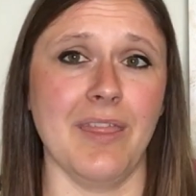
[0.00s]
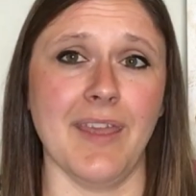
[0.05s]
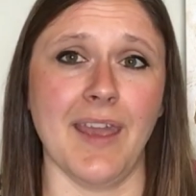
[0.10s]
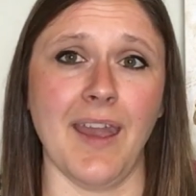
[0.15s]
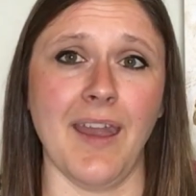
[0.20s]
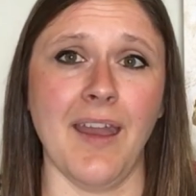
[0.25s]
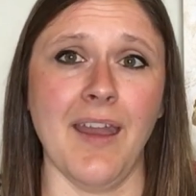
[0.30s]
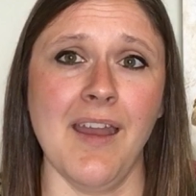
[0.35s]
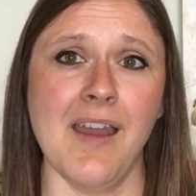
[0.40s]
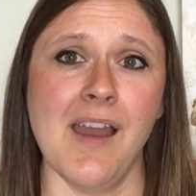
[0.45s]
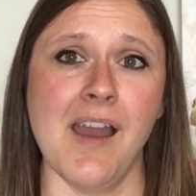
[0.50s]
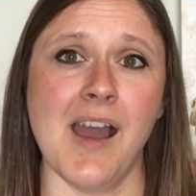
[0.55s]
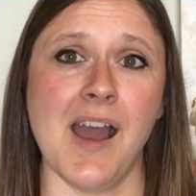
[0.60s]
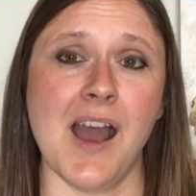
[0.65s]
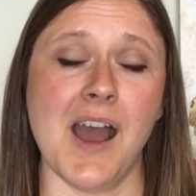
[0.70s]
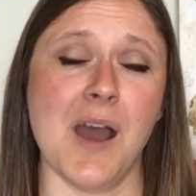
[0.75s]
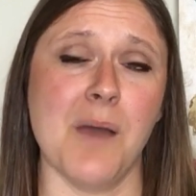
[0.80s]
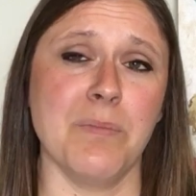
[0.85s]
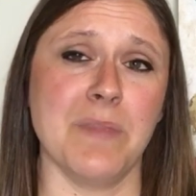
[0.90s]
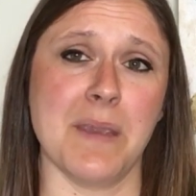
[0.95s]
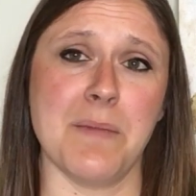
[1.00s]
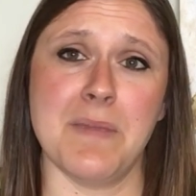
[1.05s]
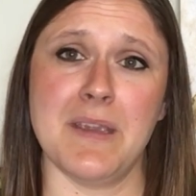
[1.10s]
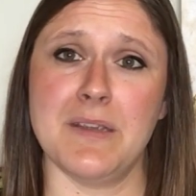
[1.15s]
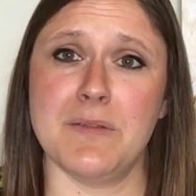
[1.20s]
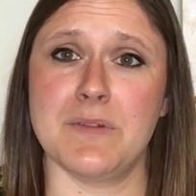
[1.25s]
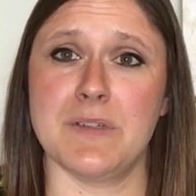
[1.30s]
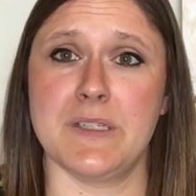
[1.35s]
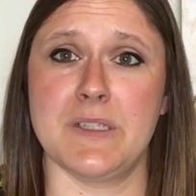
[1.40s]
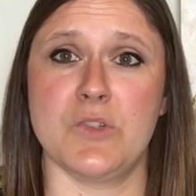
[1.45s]
that um, they
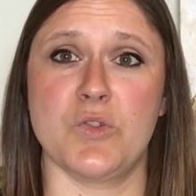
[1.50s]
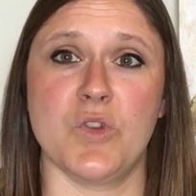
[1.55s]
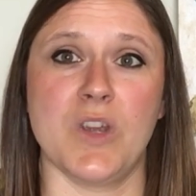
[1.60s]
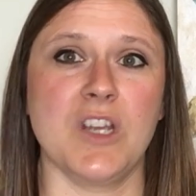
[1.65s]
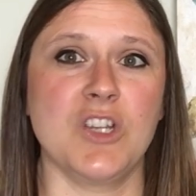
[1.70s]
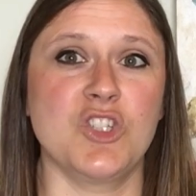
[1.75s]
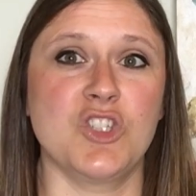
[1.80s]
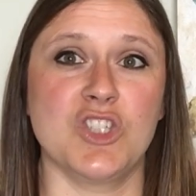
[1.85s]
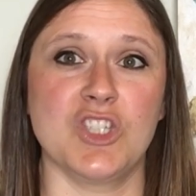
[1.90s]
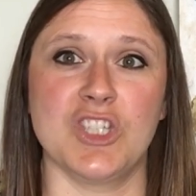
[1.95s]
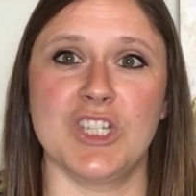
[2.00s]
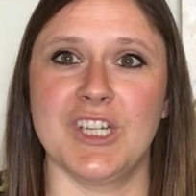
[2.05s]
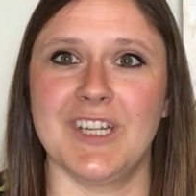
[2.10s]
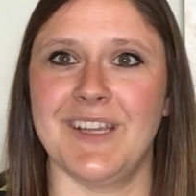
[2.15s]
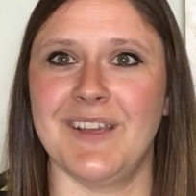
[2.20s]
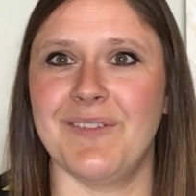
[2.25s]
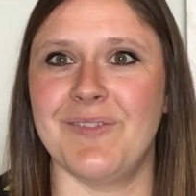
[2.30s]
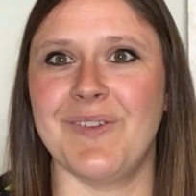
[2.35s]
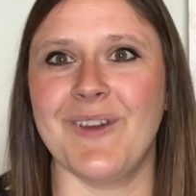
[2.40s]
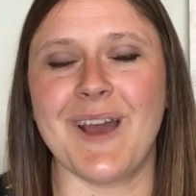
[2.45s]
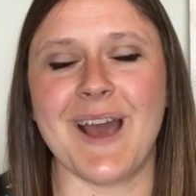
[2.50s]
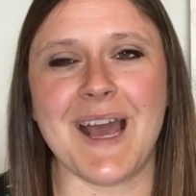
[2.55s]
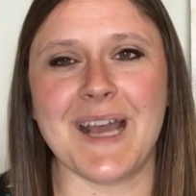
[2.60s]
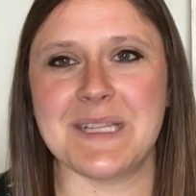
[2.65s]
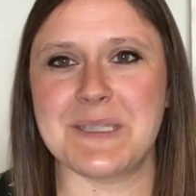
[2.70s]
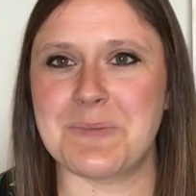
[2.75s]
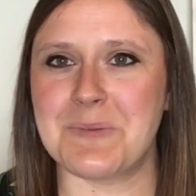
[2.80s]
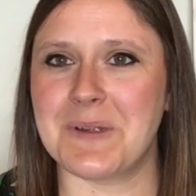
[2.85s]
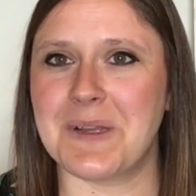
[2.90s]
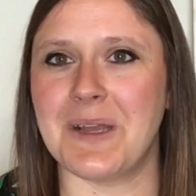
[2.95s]
may restructure if a
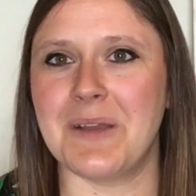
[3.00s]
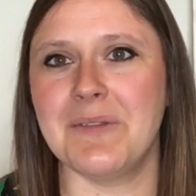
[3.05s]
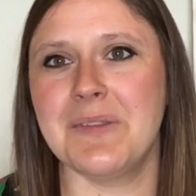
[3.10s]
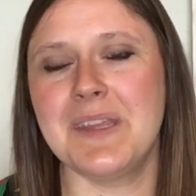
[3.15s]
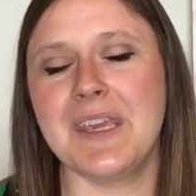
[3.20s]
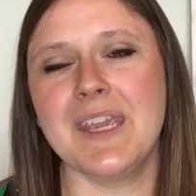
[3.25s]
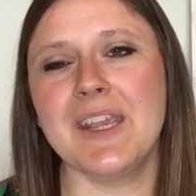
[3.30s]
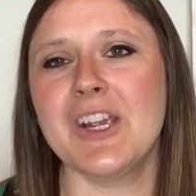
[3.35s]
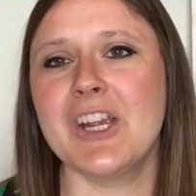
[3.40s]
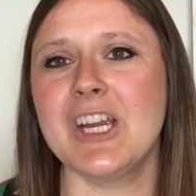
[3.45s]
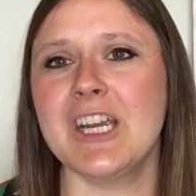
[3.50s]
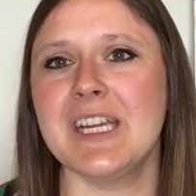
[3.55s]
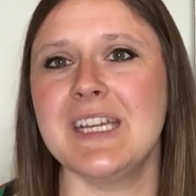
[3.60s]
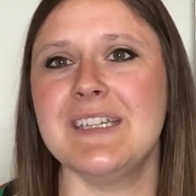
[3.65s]
hospital healthcare